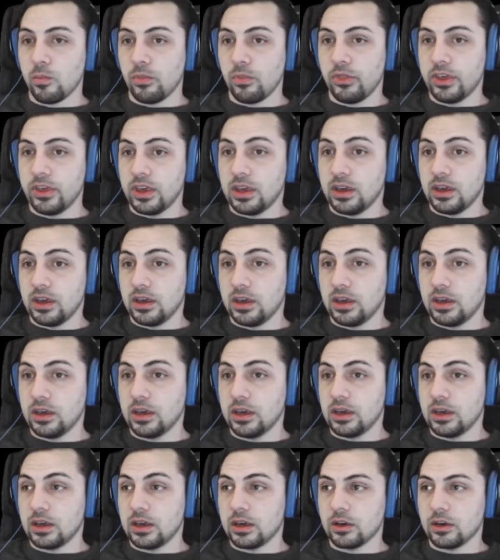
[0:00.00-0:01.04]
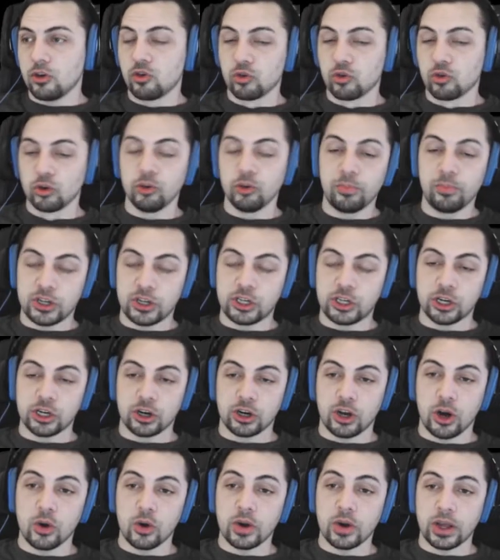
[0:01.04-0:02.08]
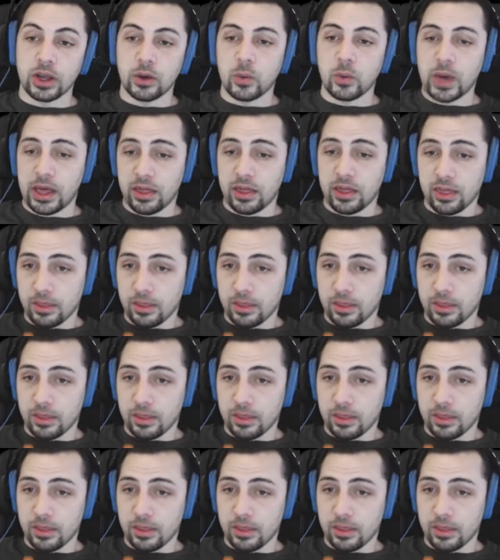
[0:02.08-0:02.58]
the group that you're coding with.